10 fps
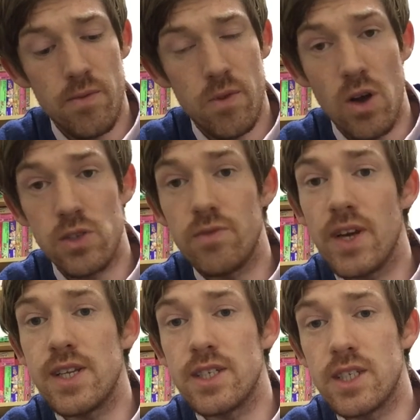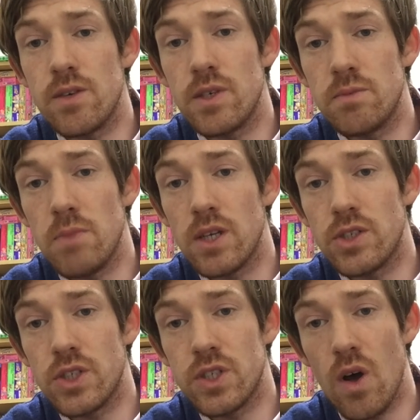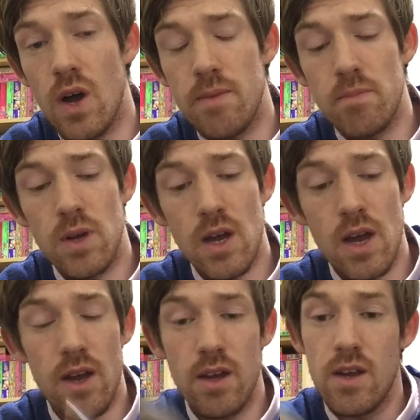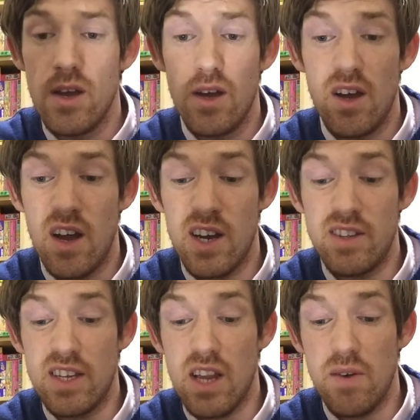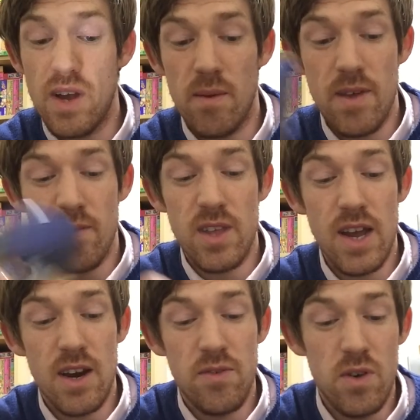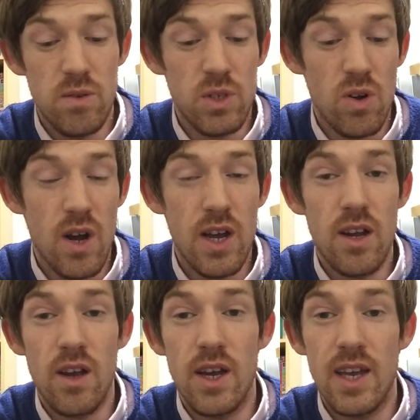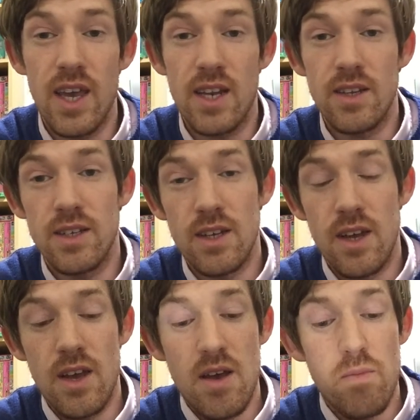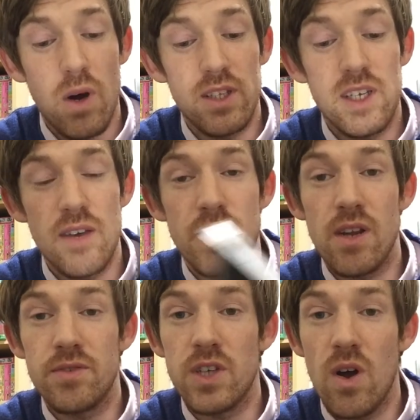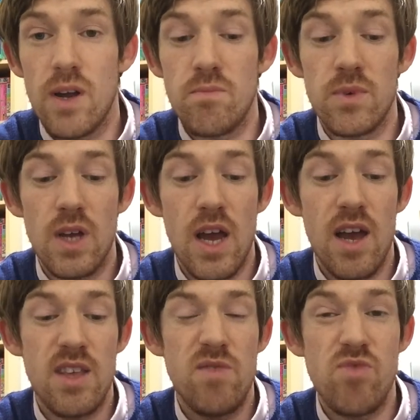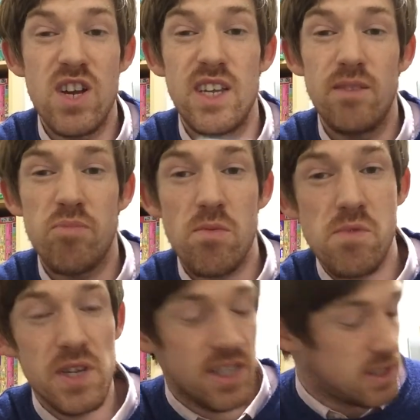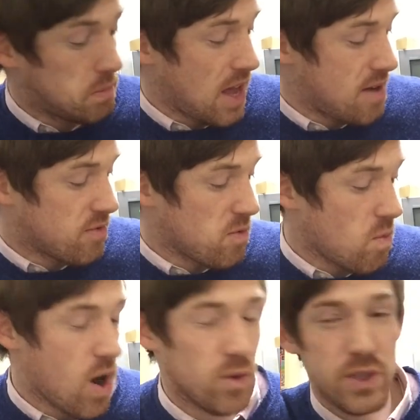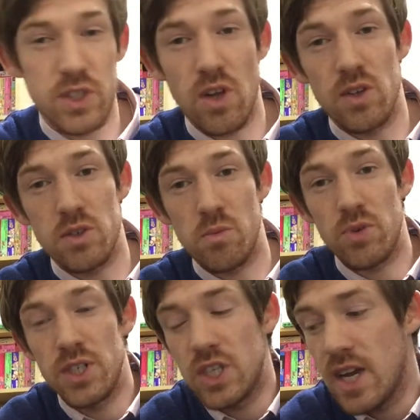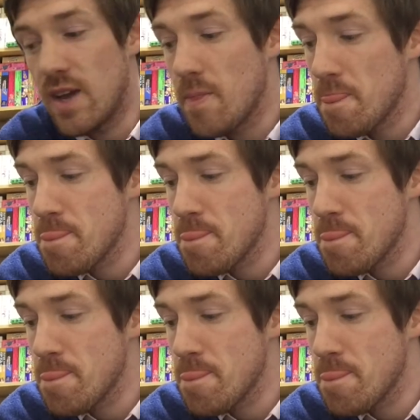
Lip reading: Castlevania series much time. And I did load it up the other day, and I thought it was alright, like again, but I didn't give it enough time. You really probably need to play it for a while to start to appreciate it,